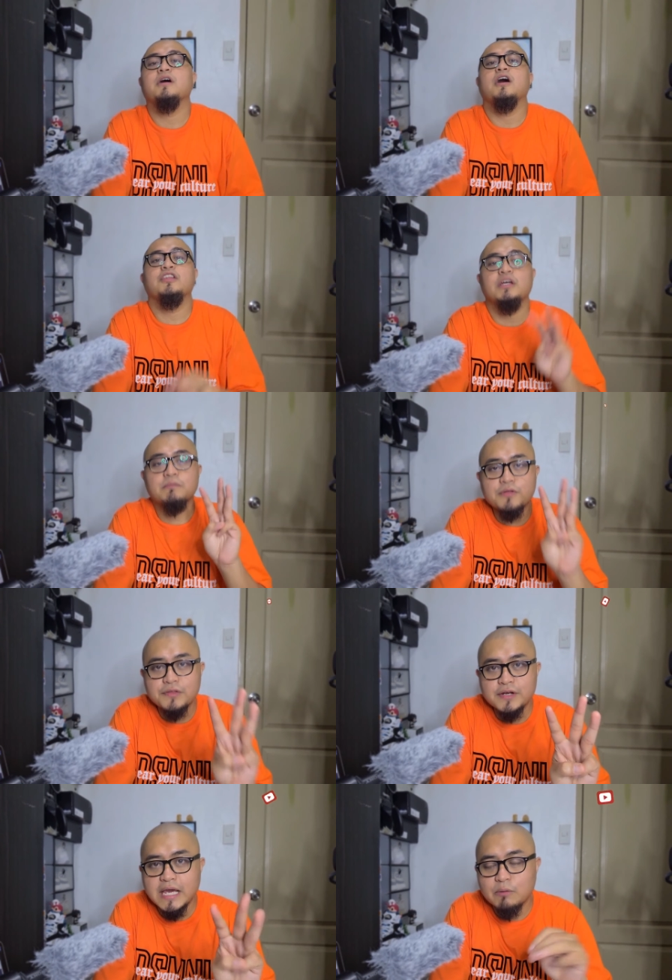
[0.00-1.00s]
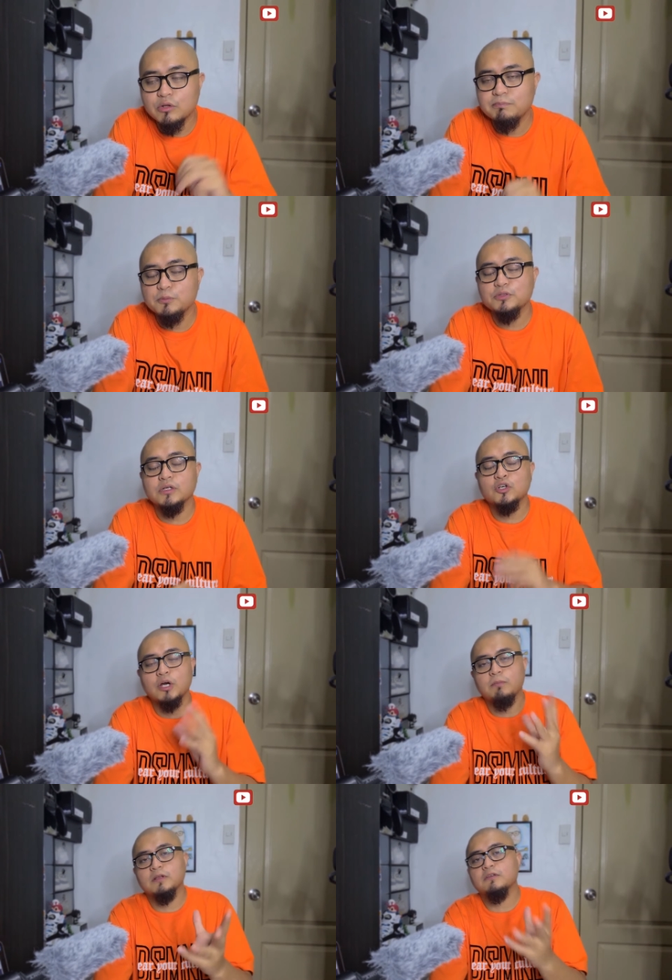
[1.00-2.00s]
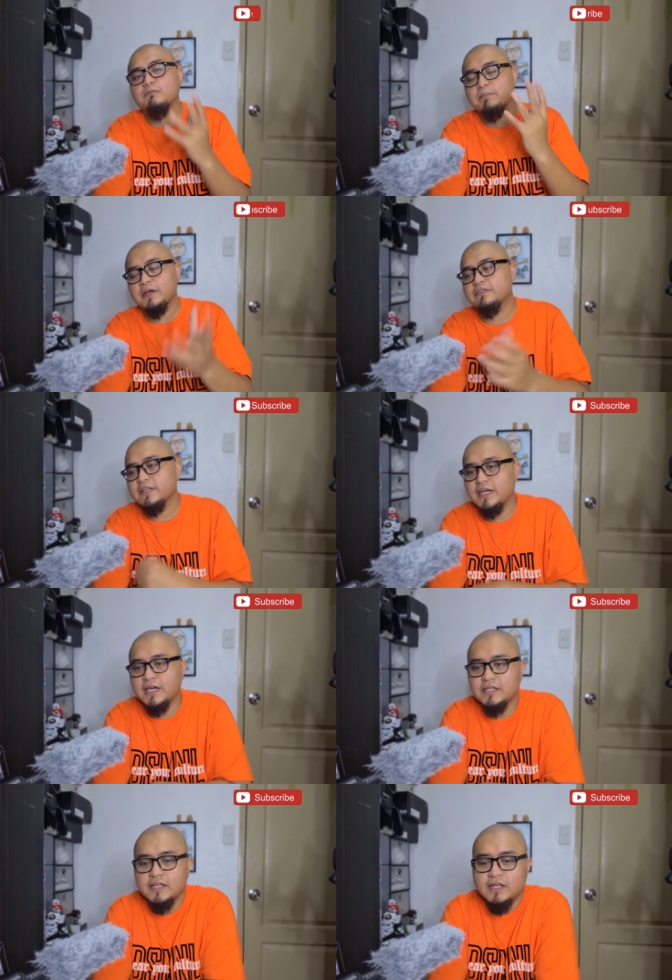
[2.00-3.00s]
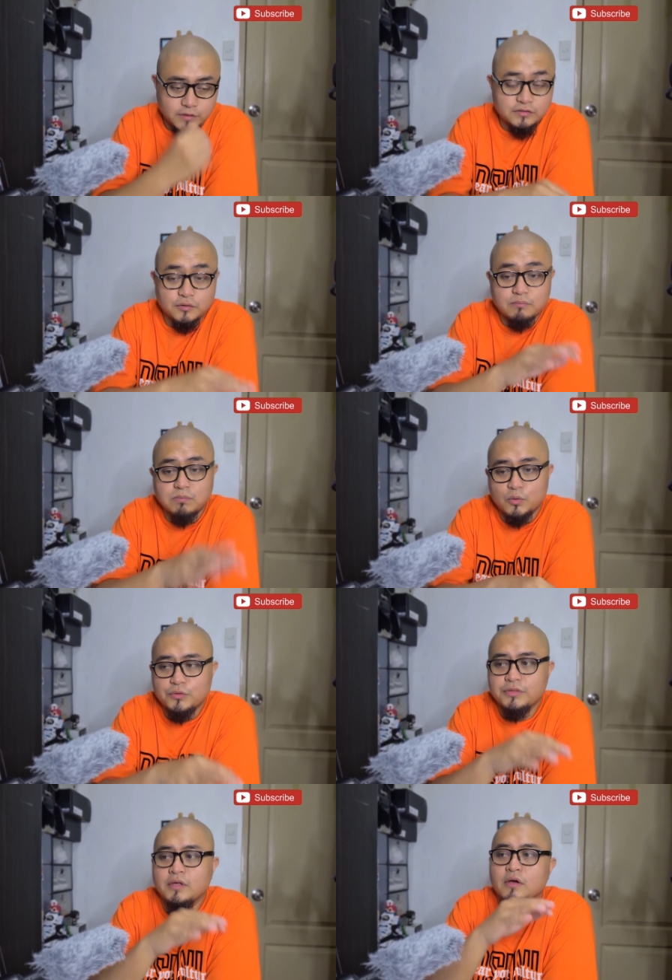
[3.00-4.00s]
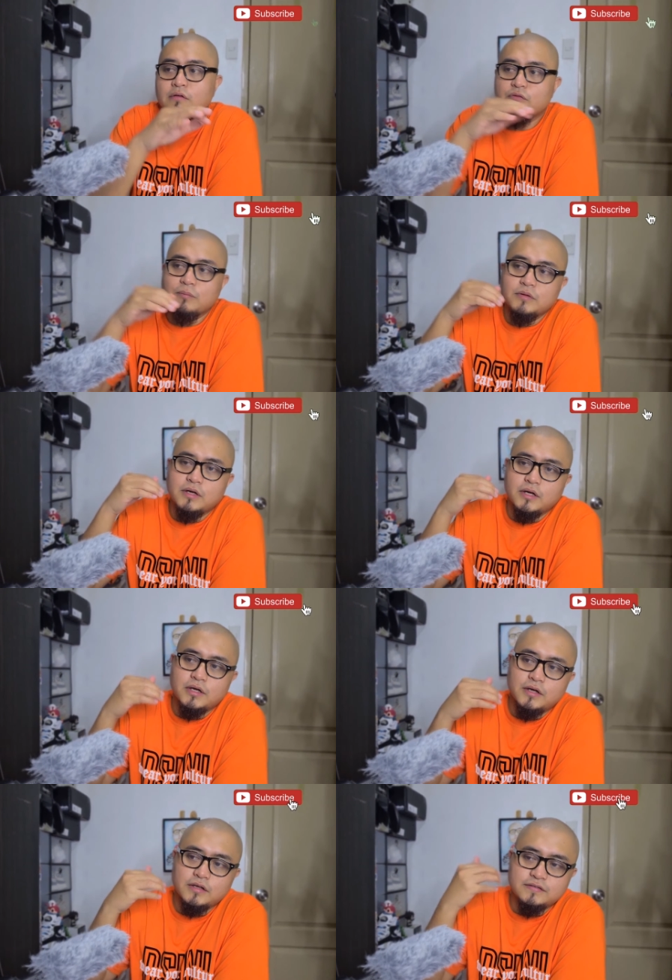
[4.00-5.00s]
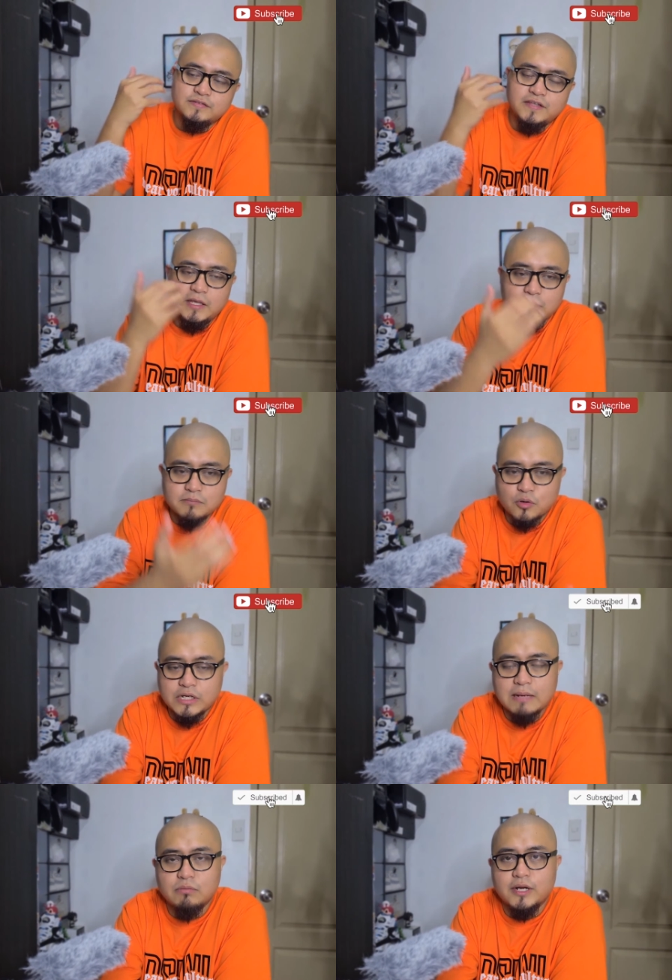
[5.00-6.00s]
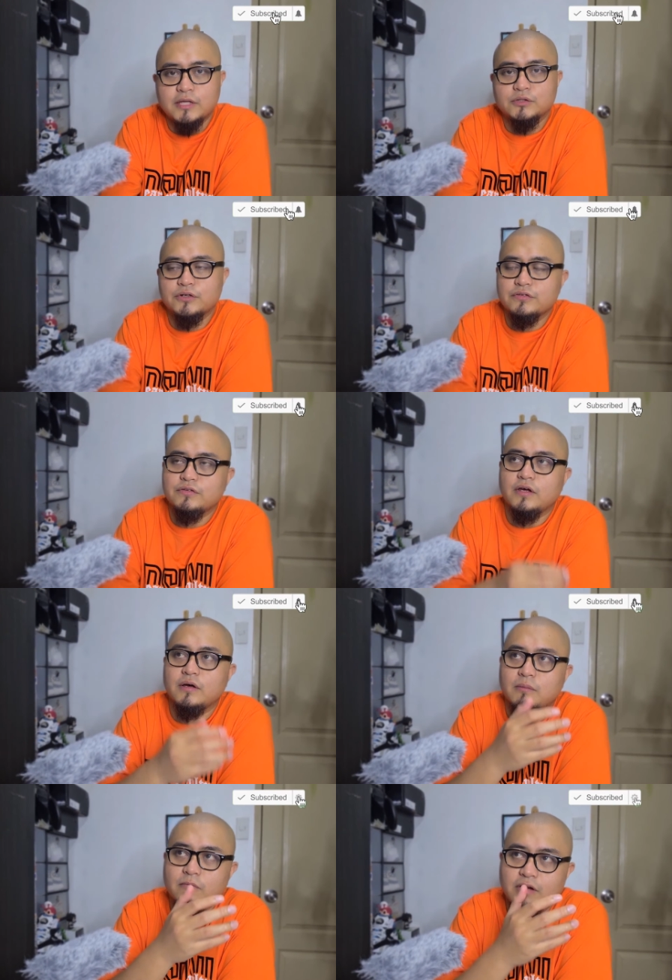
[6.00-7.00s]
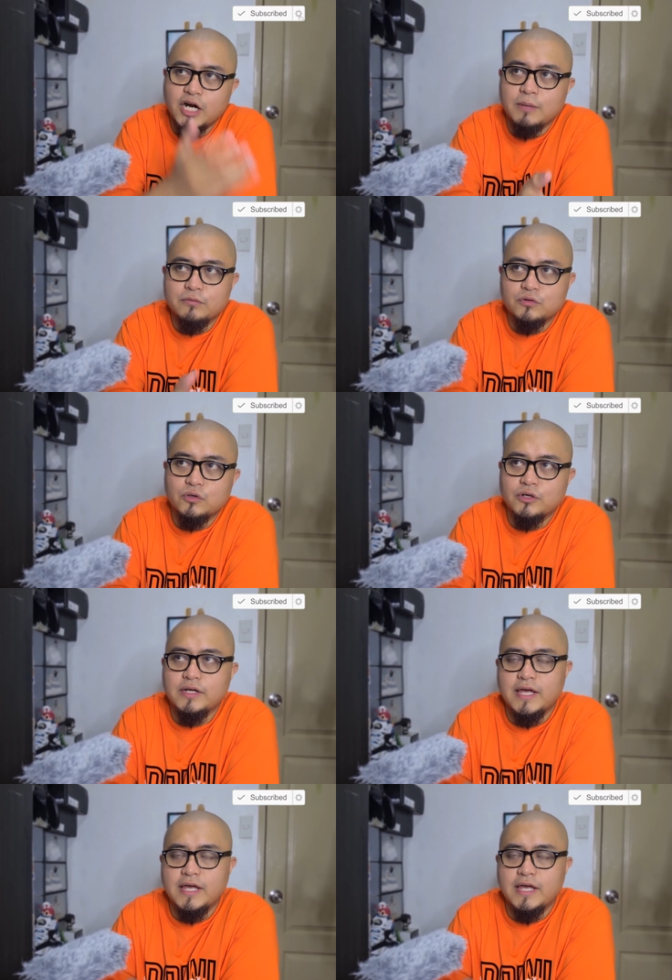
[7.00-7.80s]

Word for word: On number three, I will put a couple of pairs again. These are both from the same collaborators, uh, Garb Store,